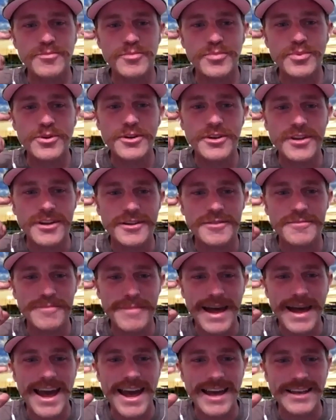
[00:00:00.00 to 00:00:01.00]
put on
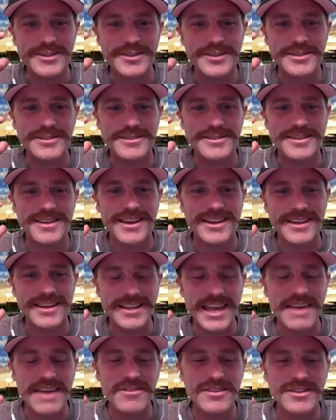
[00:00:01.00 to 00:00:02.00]
masks and
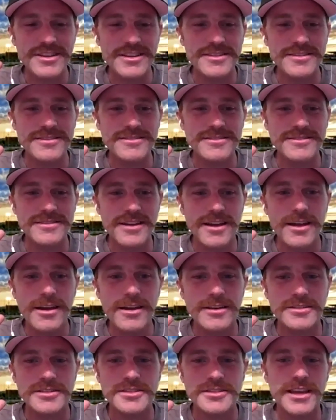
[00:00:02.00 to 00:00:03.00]
gave each other
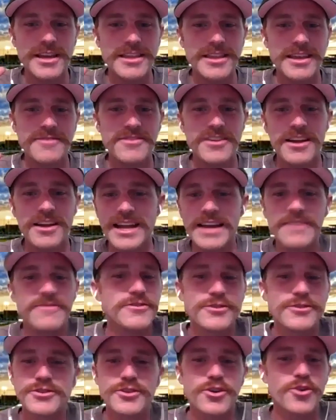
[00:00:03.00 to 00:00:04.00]
hugs like they've done
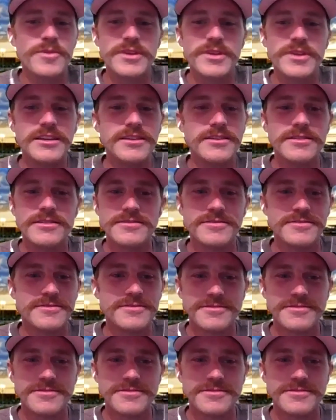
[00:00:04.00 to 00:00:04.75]
after so many